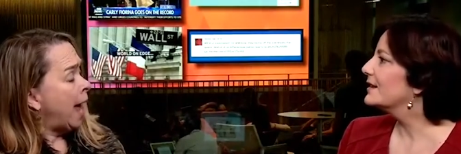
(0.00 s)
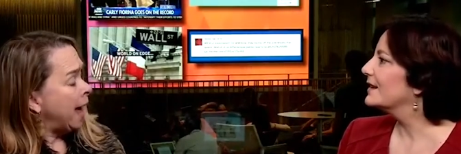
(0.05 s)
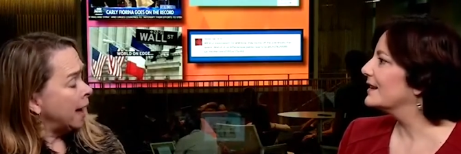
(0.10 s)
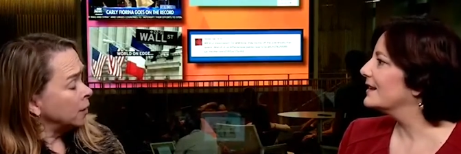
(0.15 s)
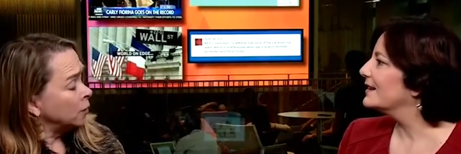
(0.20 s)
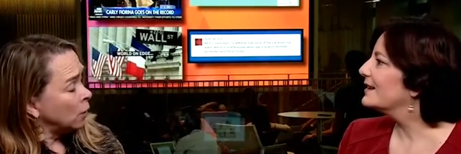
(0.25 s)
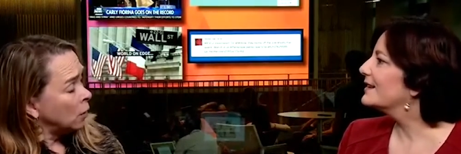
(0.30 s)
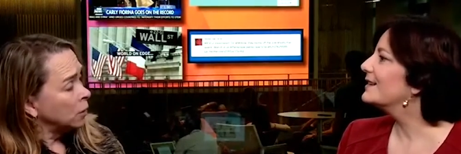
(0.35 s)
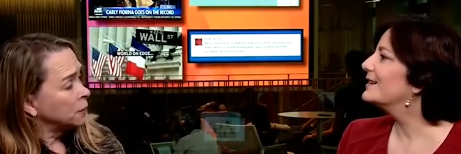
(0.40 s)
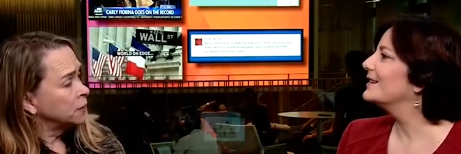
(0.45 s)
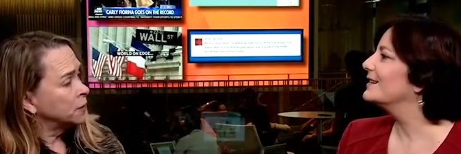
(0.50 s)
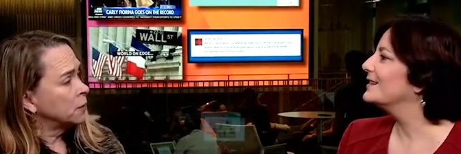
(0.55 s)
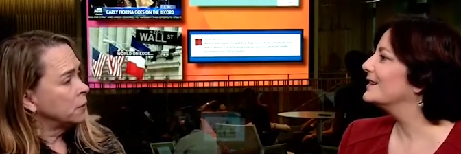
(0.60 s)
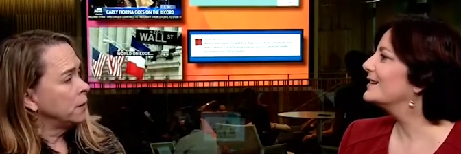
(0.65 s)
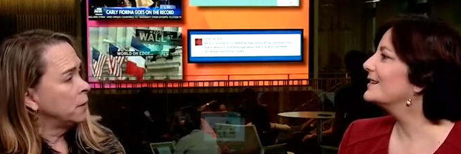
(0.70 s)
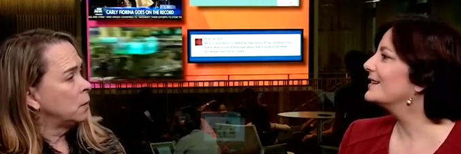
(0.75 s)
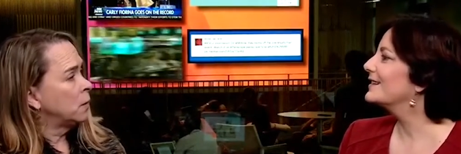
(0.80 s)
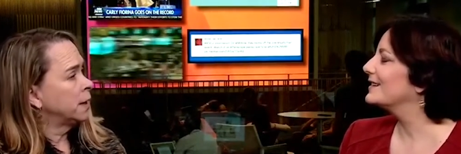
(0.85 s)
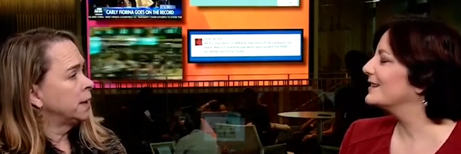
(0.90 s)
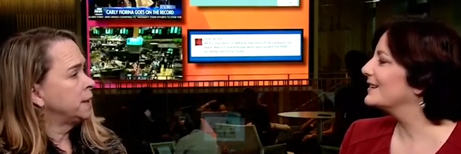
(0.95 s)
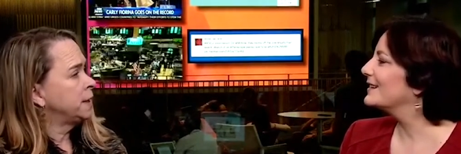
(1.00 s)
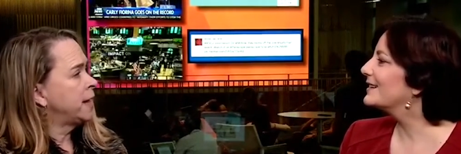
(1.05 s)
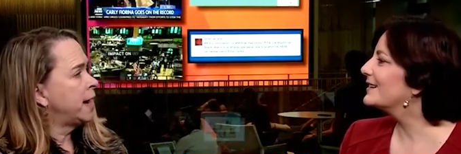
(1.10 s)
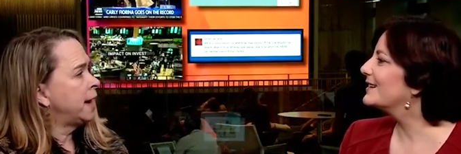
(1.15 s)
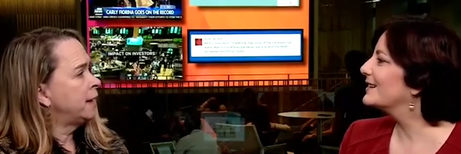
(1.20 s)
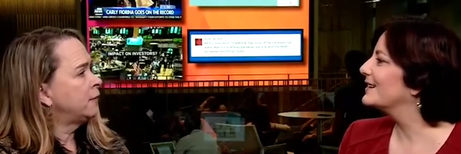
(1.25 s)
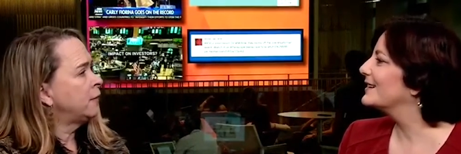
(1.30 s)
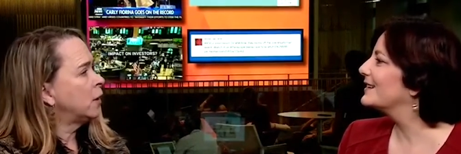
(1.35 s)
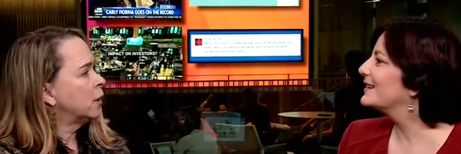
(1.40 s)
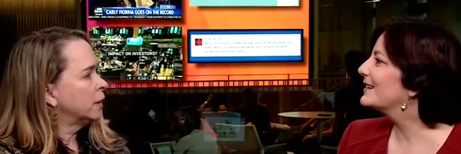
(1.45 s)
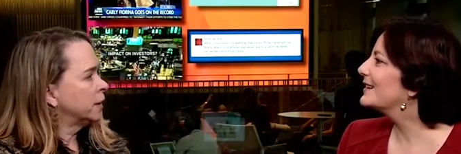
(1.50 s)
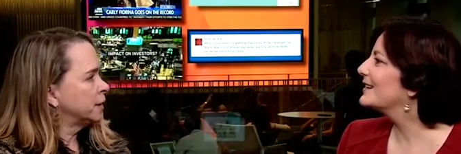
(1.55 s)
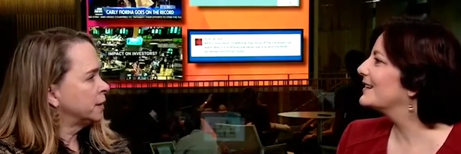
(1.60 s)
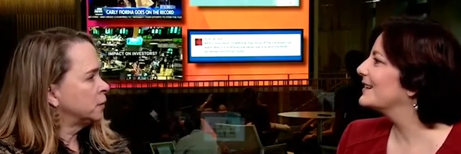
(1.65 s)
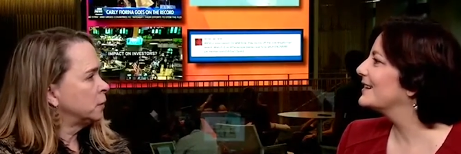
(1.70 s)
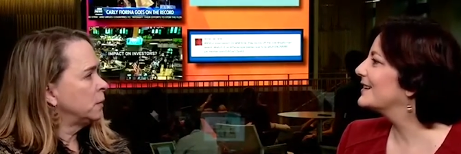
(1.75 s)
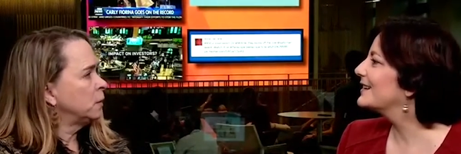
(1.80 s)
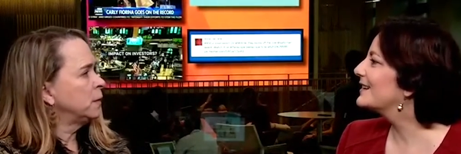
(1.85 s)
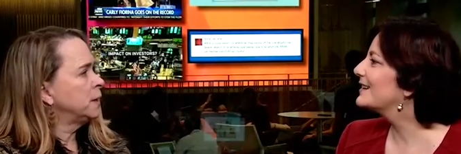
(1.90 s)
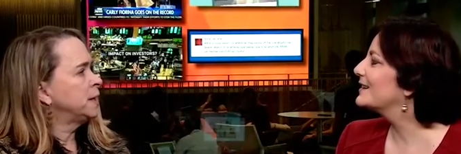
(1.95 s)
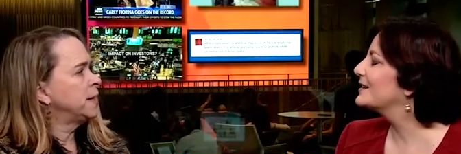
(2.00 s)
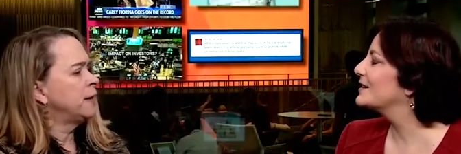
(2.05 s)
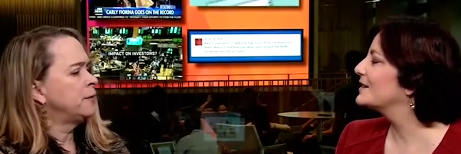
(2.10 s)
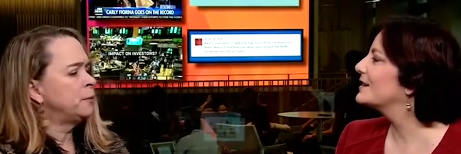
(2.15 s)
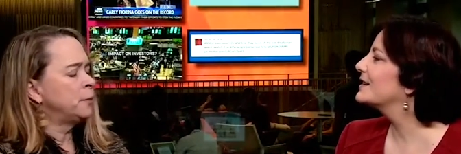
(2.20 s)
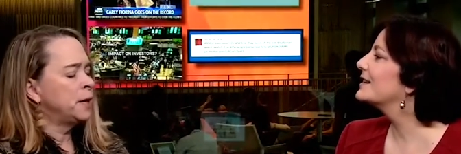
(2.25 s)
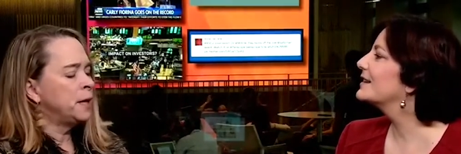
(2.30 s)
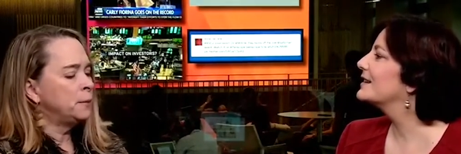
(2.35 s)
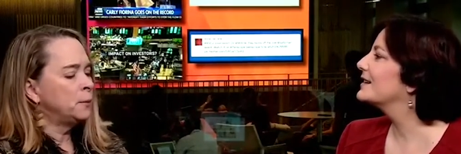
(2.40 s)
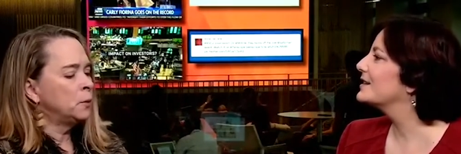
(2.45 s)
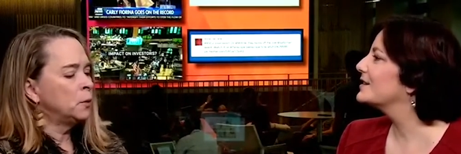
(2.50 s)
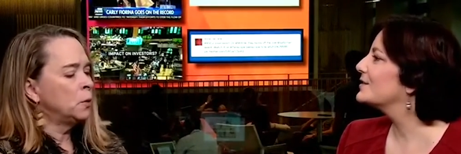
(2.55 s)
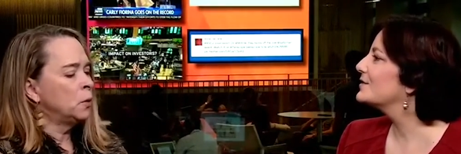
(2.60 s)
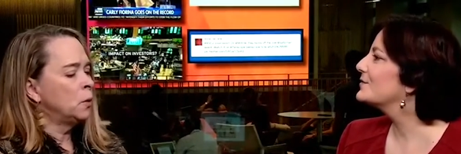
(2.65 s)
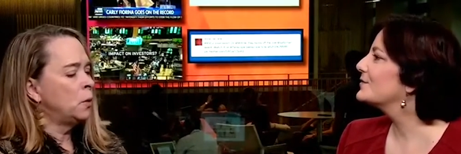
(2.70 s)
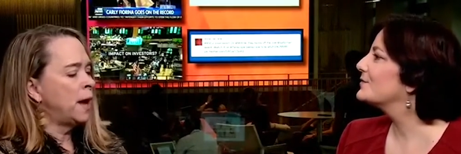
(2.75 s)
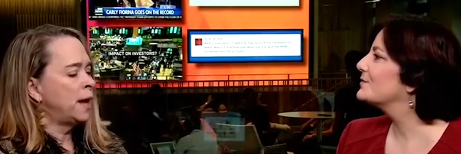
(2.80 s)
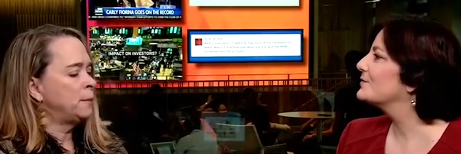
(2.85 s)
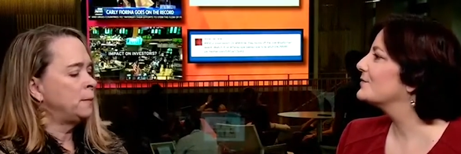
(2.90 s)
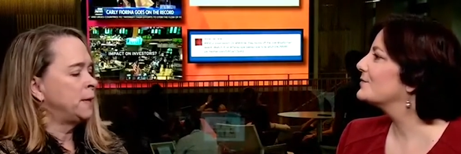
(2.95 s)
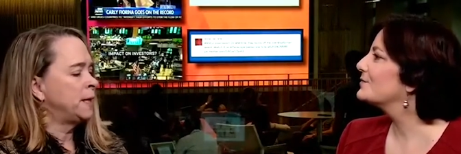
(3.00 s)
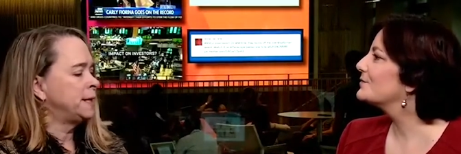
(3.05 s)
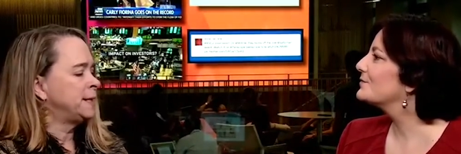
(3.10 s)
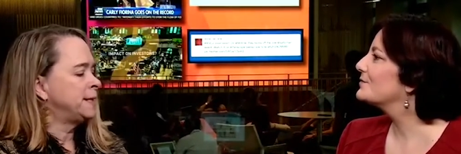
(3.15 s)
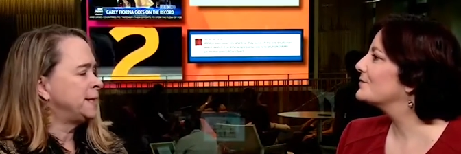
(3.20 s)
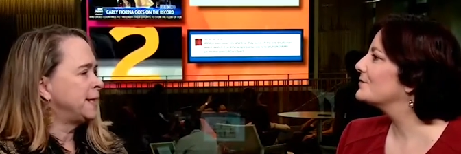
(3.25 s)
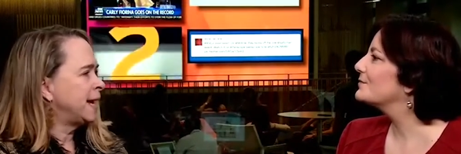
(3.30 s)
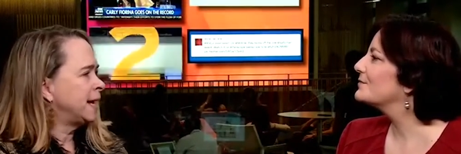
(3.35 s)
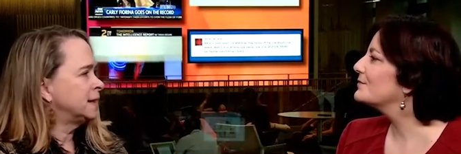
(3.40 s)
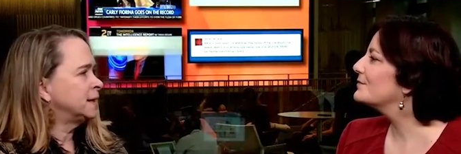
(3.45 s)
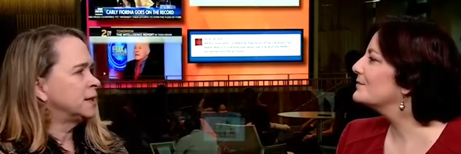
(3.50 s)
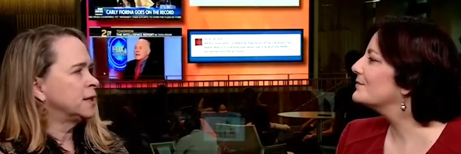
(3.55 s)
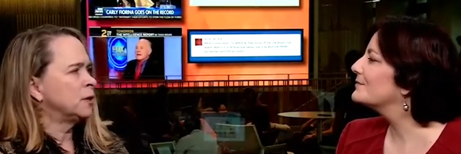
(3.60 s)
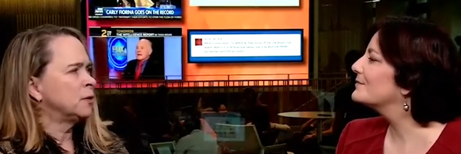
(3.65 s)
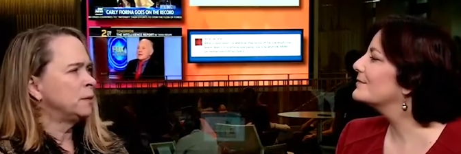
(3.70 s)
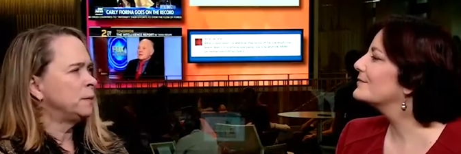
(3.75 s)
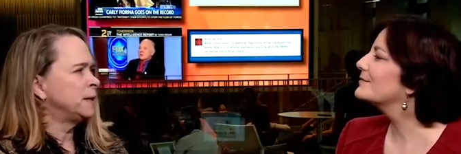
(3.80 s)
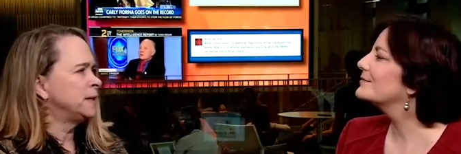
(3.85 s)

Speaker 1: and also, we wanted to have artists. We wanted to have people who had been dancing, who had